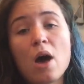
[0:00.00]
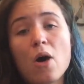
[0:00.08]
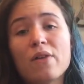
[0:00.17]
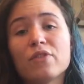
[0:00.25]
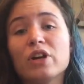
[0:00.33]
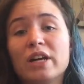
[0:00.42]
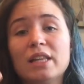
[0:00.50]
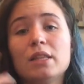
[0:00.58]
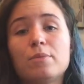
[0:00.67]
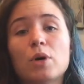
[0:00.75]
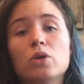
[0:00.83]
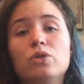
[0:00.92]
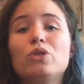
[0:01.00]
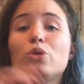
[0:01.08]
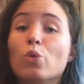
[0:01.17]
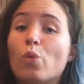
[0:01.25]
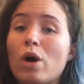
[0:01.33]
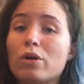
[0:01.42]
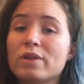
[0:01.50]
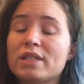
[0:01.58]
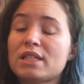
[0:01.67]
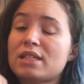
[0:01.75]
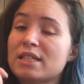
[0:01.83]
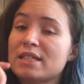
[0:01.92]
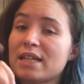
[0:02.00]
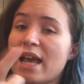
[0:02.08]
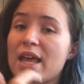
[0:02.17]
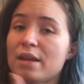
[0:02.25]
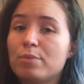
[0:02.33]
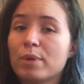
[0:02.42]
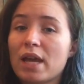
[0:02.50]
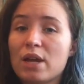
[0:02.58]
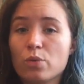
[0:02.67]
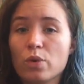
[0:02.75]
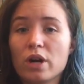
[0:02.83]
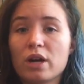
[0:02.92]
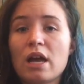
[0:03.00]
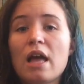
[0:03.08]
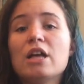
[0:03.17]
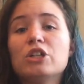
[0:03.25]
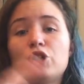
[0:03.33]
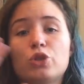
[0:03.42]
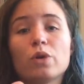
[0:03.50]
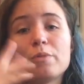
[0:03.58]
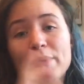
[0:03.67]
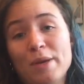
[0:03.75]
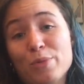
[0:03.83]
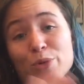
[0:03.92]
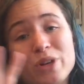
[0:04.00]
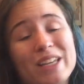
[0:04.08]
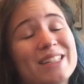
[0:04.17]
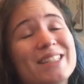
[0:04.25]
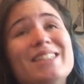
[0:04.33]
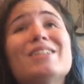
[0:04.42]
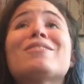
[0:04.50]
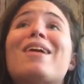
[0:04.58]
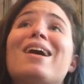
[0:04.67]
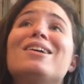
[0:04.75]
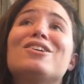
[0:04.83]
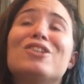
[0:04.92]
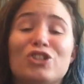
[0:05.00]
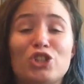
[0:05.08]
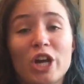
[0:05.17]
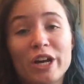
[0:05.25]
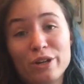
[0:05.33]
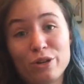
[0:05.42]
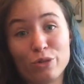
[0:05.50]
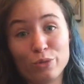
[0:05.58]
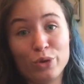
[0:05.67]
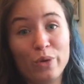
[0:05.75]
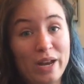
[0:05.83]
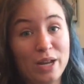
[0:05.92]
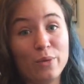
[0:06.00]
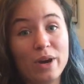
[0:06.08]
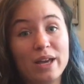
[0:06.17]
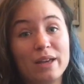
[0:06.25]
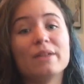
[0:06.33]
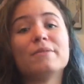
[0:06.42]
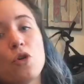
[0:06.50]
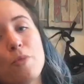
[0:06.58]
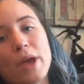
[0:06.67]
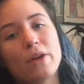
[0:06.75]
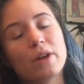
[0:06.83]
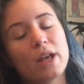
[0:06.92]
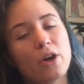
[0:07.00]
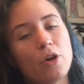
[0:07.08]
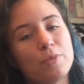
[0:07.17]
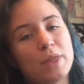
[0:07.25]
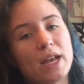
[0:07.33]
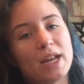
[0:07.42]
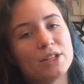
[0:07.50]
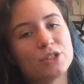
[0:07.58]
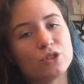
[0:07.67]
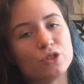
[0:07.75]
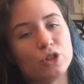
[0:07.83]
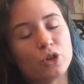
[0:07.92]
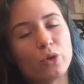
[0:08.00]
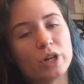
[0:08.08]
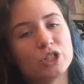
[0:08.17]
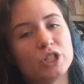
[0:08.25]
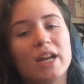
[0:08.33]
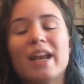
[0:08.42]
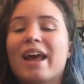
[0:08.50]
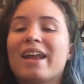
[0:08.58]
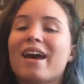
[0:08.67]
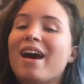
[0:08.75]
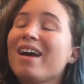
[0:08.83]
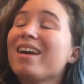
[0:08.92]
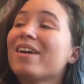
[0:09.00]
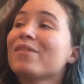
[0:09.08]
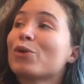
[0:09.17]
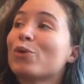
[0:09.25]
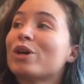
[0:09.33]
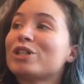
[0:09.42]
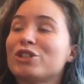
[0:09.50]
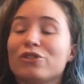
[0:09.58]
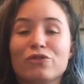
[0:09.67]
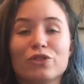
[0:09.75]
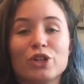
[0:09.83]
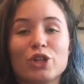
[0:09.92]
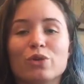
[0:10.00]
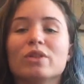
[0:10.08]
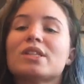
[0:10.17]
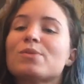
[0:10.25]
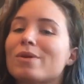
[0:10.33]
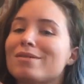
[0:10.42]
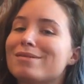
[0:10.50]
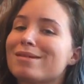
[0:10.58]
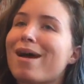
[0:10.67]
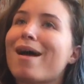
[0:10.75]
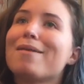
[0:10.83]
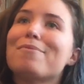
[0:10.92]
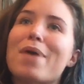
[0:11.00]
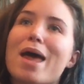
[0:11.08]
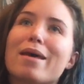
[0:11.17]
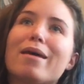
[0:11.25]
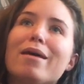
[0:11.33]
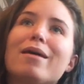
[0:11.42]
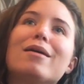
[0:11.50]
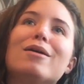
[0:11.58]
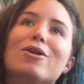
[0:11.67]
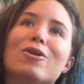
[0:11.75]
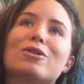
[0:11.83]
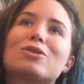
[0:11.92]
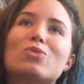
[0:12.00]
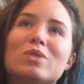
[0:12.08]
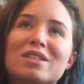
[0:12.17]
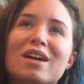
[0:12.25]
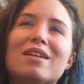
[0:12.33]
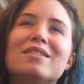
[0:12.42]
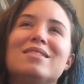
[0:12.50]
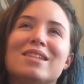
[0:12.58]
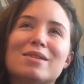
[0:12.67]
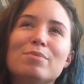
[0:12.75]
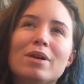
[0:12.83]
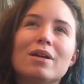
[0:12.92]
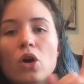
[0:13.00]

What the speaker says: However, in the boat, due to water resistance and blade work, short people can still kind of shine through anyway. So, Marin, I hope that answers your question, and I have a question for you. And this one's kind of meta. You know, this one's kind of deep.